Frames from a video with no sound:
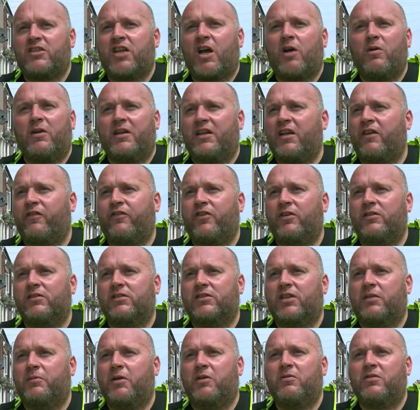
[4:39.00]
totally different
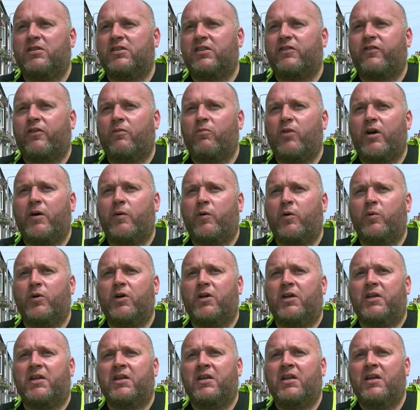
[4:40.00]
community from where we
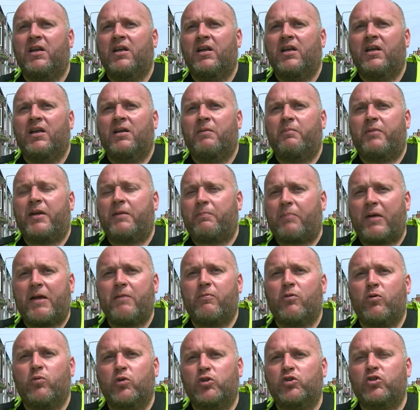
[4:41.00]
were.
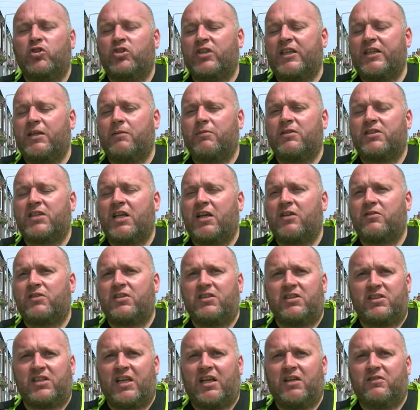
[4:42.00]
People would just keep themselves to
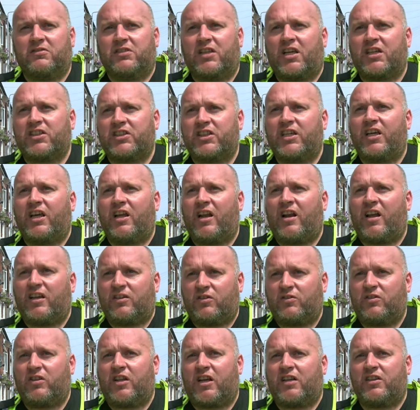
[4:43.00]
themselves last year, and like,
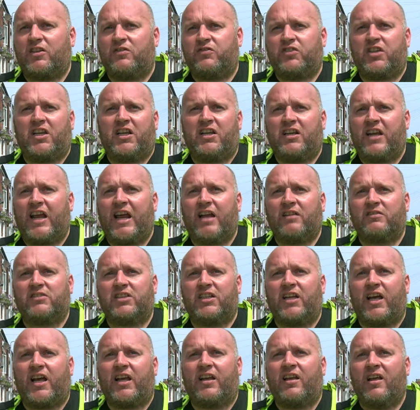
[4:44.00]
like you've seen now
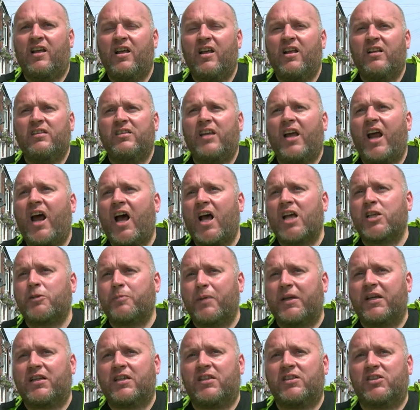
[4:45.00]
today, they are
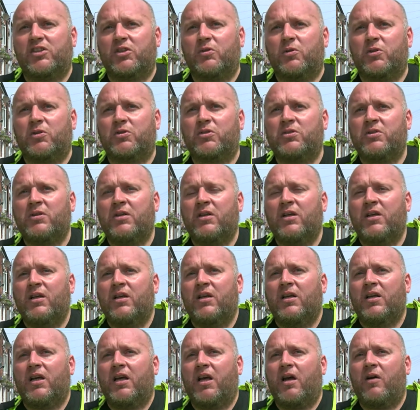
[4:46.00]
speaking to us.
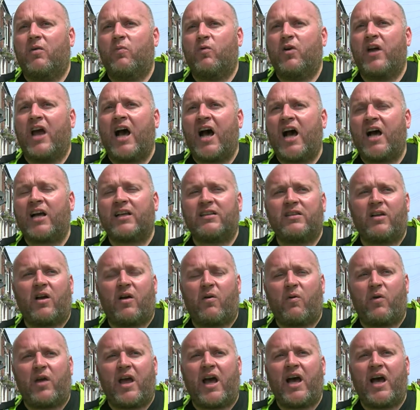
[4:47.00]
Uh, we are we